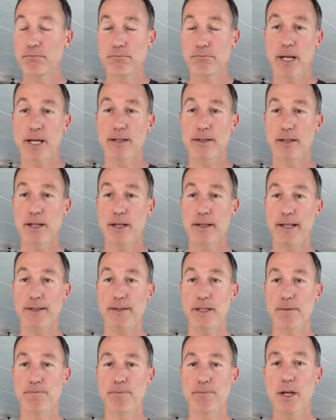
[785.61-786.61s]
And
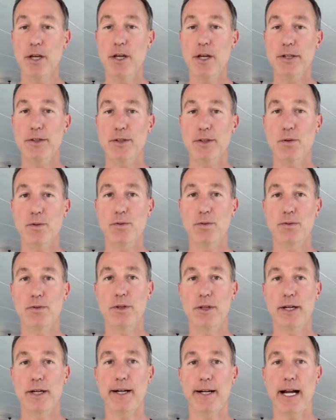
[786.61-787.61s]
that's it. So
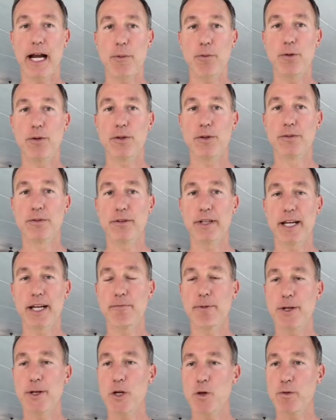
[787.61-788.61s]
I will let
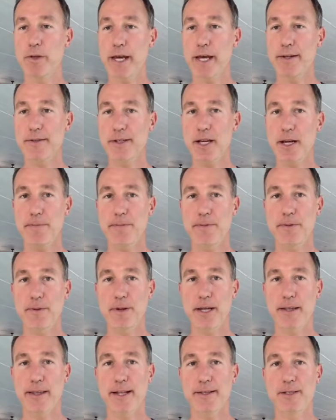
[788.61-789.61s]
everybody know when that is up,
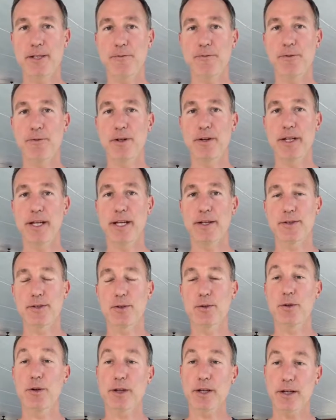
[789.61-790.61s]
and that's it for today.
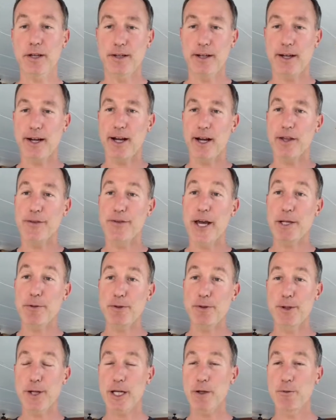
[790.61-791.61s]
So look, thanks for
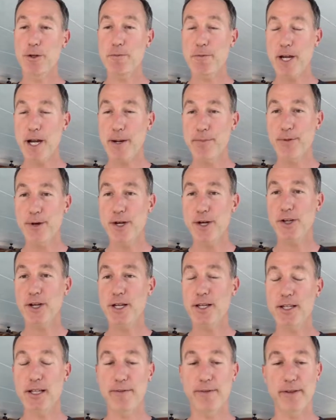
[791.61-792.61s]
sticking with me. I appreciate
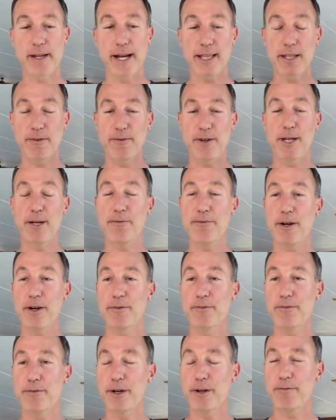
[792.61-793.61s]
it. If you liked the video,
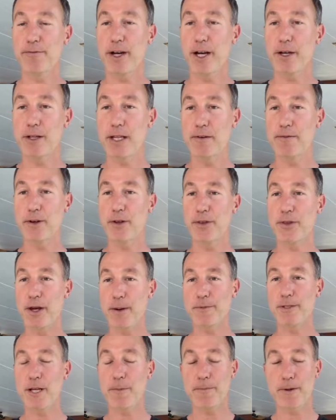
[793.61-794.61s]
found value, give it a
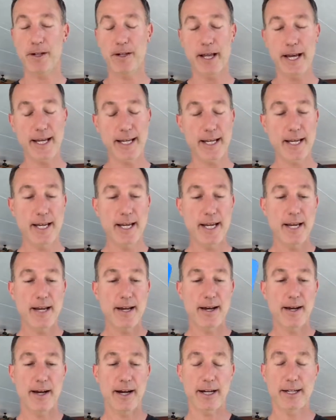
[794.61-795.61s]
thumbs up and a like.
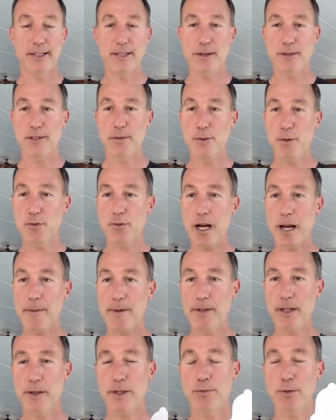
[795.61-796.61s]
Consider subscribing.
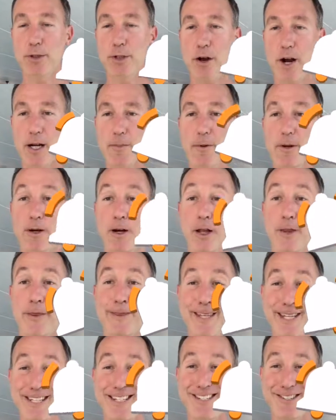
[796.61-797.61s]
A lot of things we talk about on
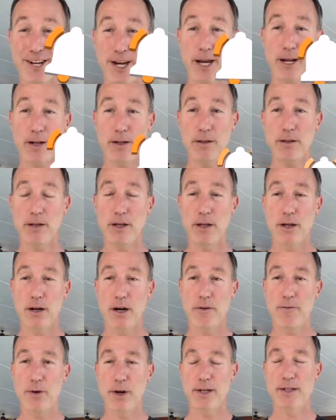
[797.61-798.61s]
this channel
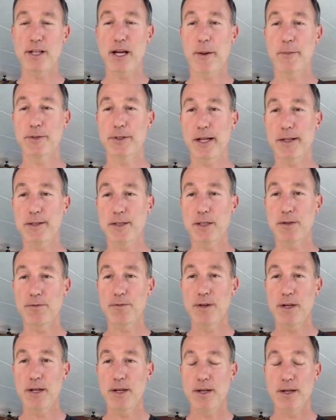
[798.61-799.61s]
are very time sensitive,
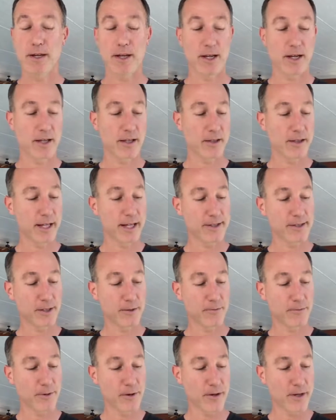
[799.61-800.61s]
and that's it
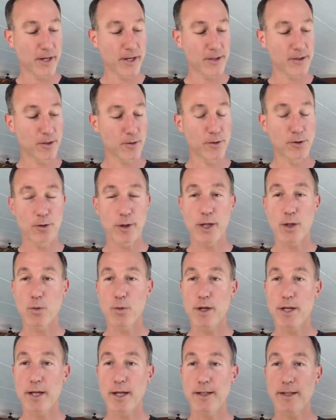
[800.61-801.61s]
for today. So enjoy your
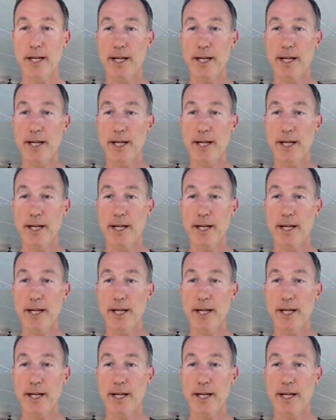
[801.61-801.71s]
weekend.